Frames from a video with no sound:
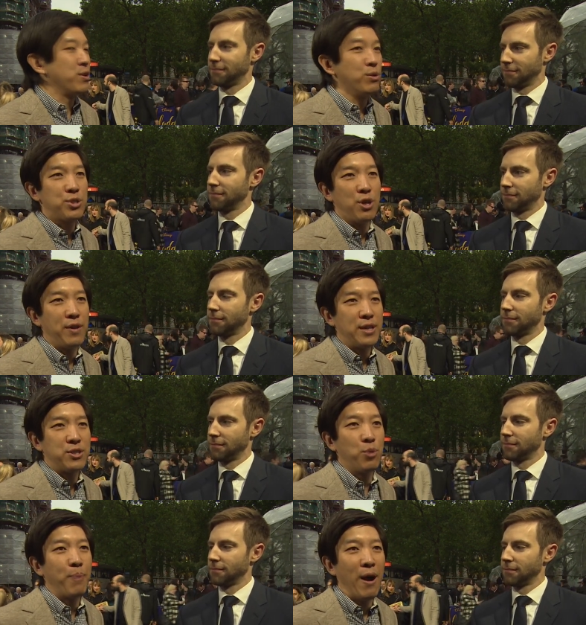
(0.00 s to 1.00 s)
Speaker 1: new song that's
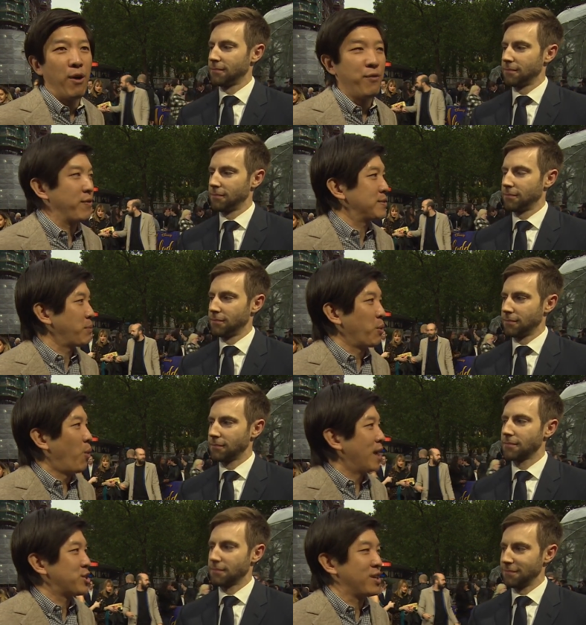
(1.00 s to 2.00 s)
so powerful. Every time you
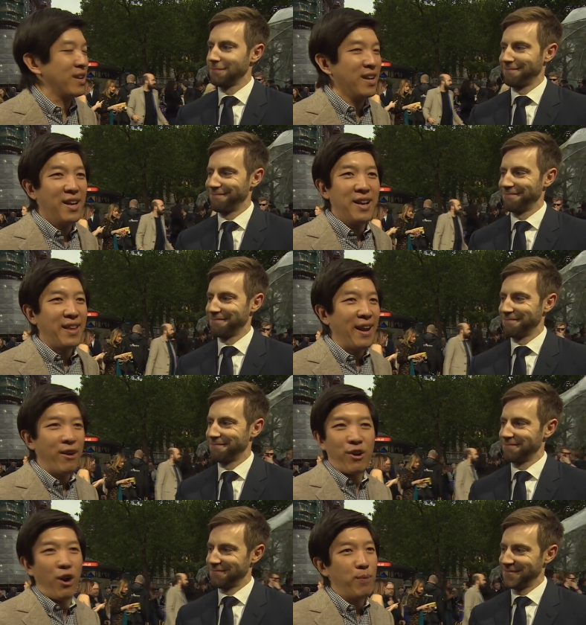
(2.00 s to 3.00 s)
watch it, the hair
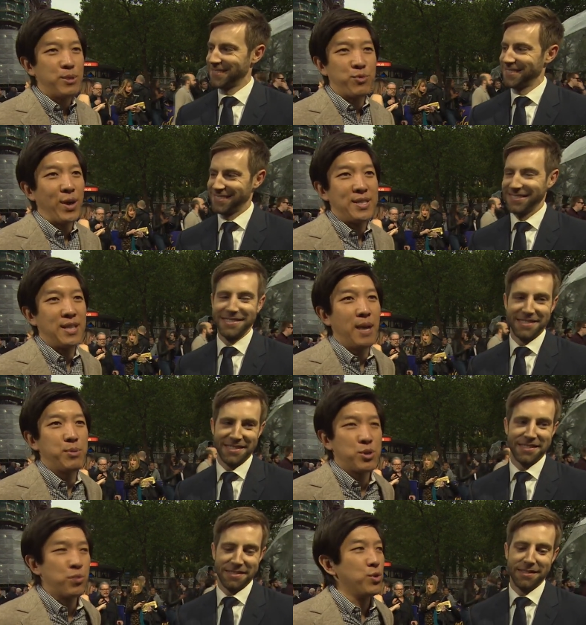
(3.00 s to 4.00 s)
on our arm just raises up.
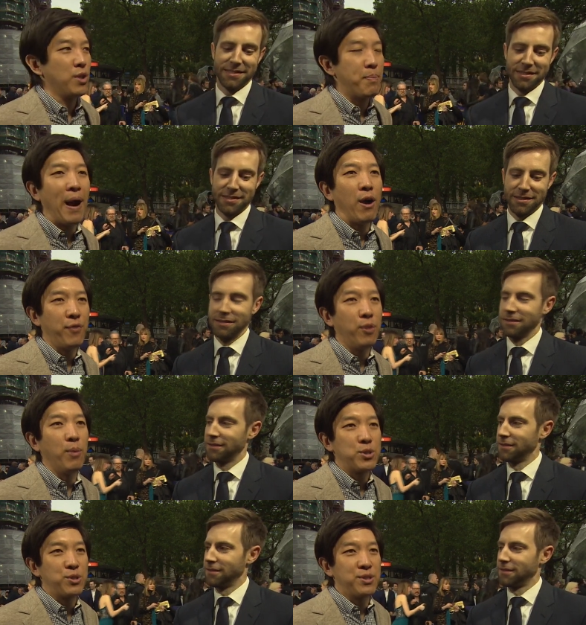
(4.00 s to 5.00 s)
So it's a really powerful, emotional